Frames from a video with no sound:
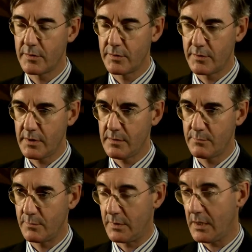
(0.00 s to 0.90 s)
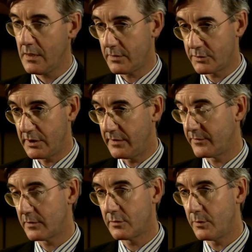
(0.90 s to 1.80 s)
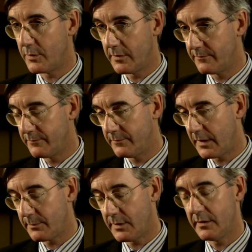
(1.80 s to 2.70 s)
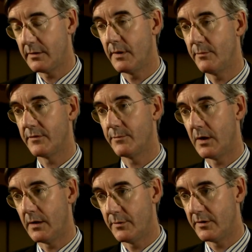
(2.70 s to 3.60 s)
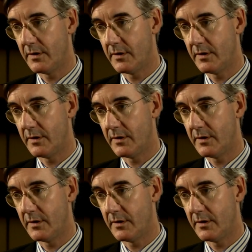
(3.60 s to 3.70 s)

The ERG is a group of like-minded members of Parliament,